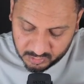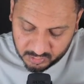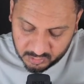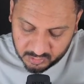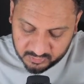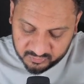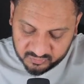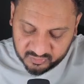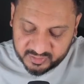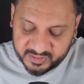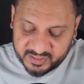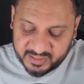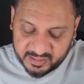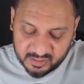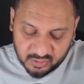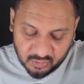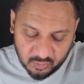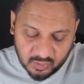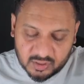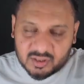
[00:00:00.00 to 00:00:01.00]
So they
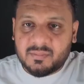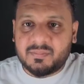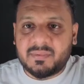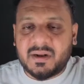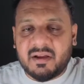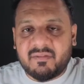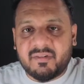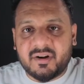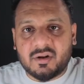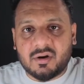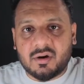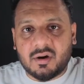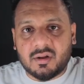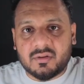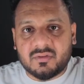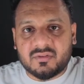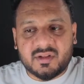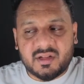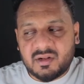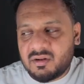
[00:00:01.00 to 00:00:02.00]
ignore the private cost.
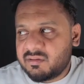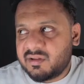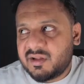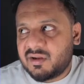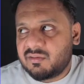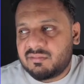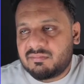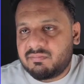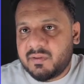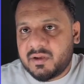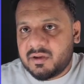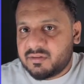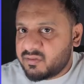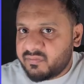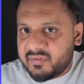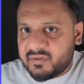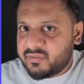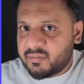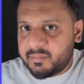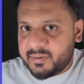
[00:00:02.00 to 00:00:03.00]
They're because of
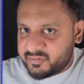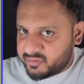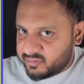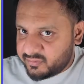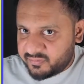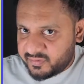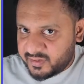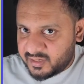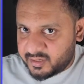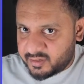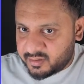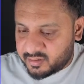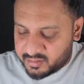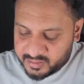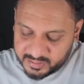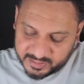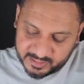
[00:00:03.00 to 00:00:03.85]
information failure, right?